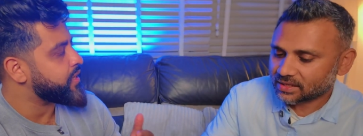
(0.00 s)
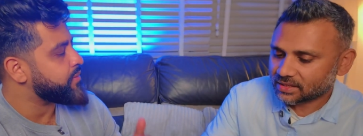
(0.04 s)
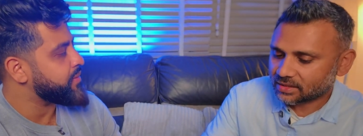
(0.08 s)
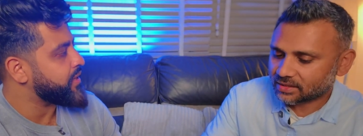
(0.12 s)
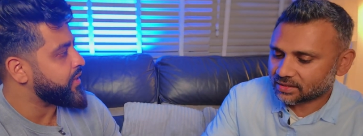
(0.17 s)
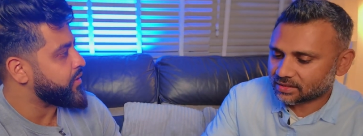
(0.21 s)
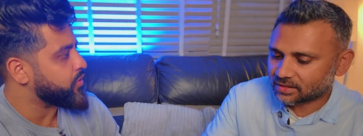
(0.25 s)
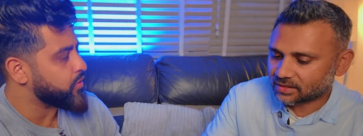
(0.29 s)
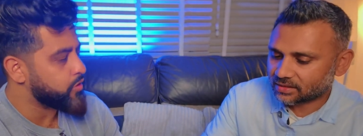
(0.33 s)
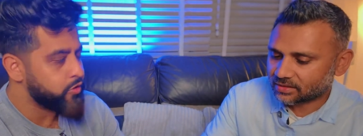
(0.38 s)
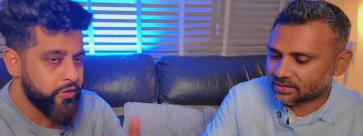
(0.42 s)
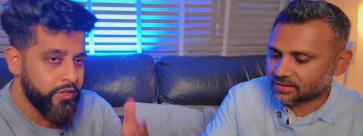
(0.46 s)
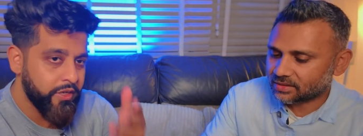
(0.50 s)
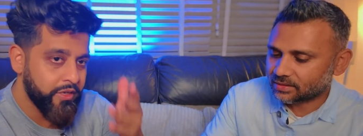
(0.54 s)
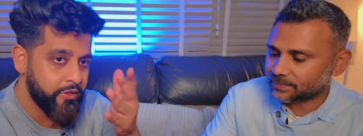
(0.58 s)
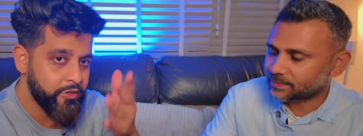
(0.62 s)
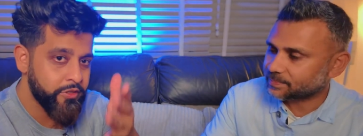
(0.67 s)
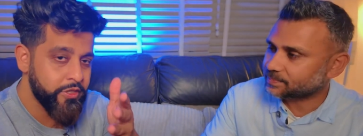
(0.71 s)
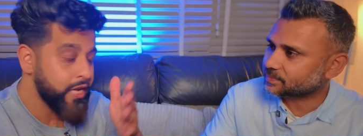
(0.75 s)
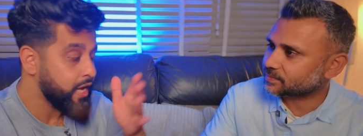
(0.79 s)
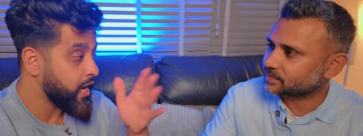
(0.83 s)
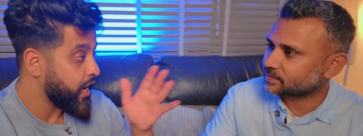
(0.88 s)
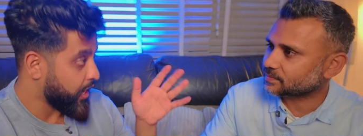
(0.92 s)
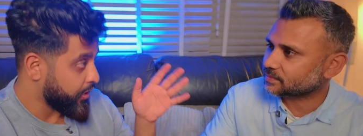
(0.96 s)
Speaker 1: come out? Because
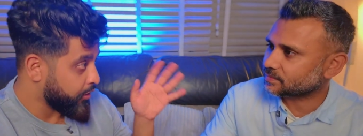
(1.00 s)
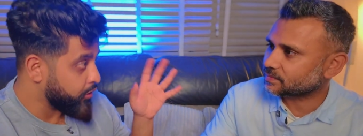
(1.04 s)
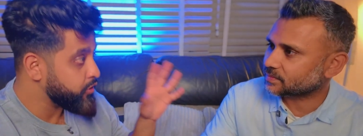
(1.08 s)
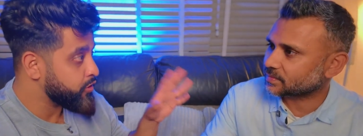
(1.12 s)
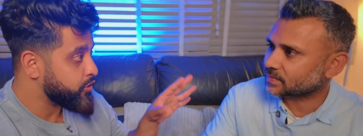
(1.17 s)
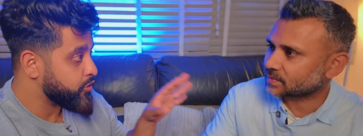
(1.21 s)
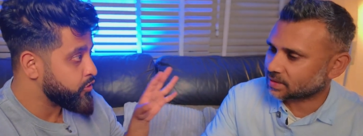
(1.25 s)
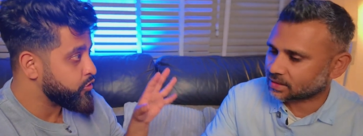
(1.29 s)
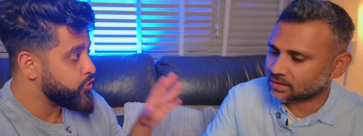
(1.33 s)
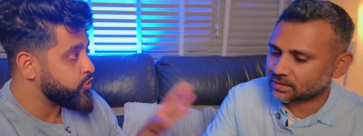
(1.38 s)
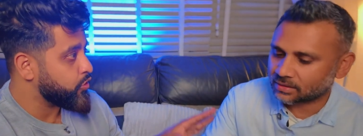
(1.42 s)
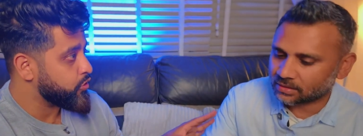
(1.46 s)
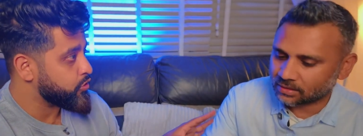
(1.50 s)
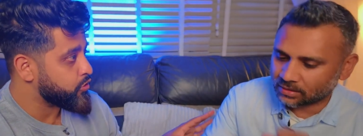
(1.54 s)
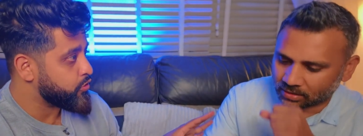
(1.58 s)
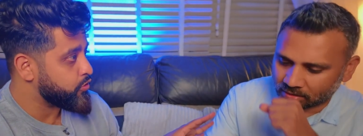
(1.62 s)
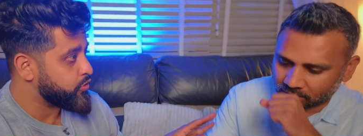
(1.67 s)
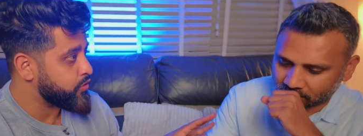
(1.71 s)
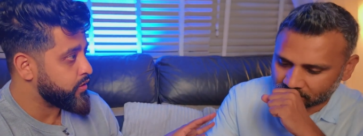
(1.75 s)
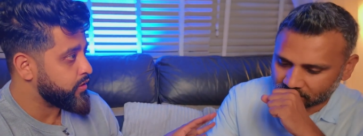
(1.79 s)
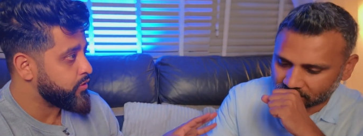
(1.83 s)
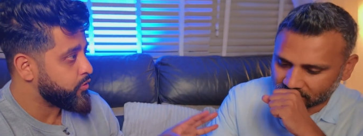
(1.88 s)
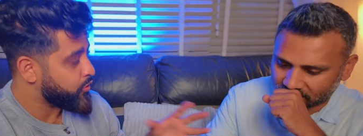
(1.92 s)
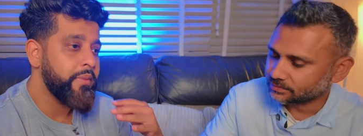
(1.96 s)
I know it's not your
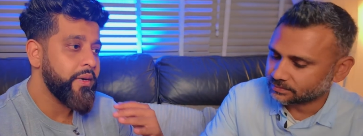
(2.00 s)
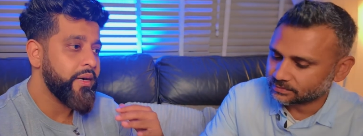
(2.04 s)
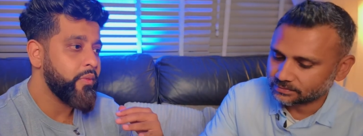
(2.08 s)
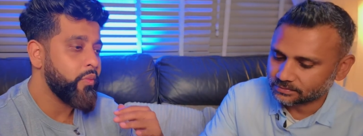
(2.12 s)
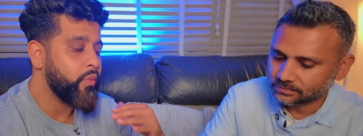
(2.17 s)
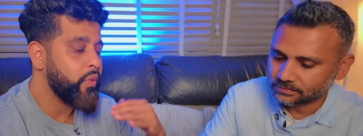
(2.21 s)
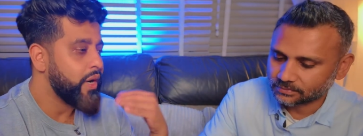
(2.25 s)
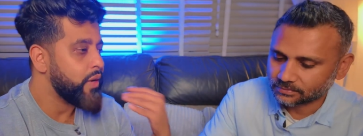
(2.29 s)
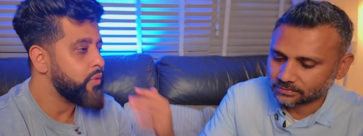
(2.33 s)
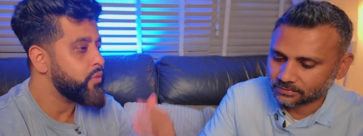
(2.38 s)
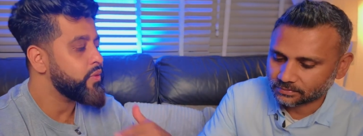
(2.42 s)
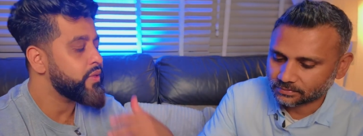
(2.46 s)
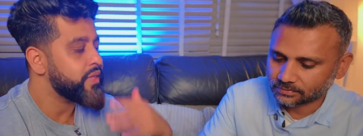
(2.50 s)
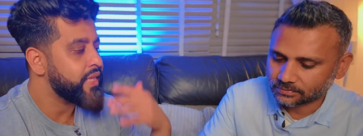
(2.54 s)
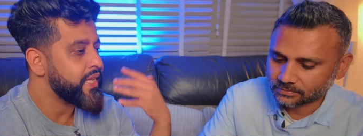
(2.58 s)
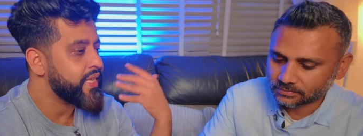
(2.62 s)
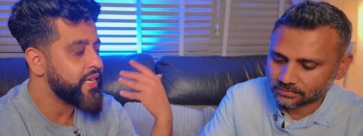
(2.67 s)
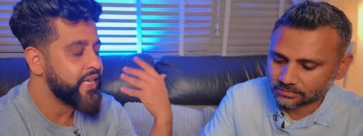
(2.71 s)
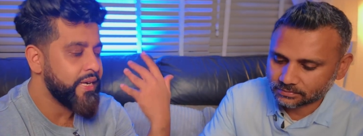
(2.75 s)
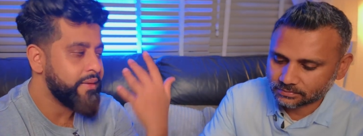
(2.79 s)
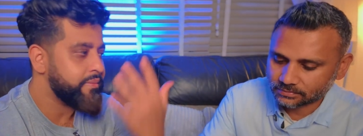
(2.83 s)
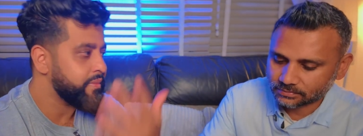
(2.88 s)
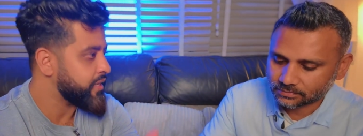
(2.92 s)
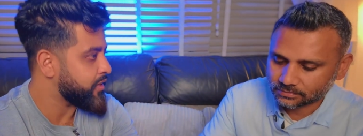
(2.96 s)
student, but why would they
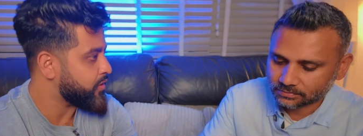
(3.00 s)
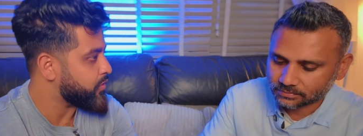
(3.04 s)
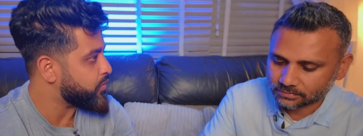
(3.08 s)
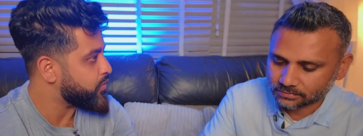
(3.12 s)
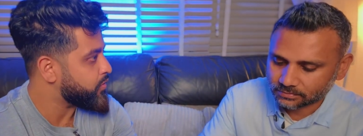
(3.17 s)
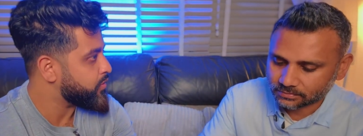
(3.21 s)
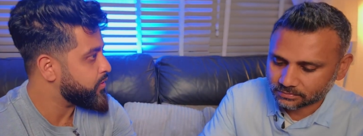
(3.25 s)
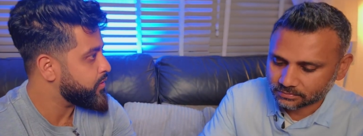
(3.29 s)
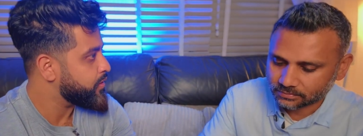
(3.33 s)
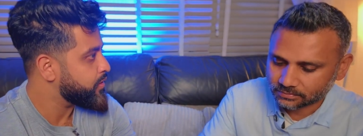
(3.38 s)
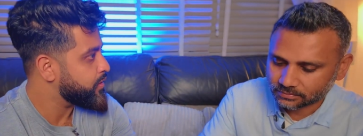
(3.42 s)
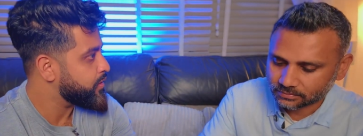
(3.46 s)
come out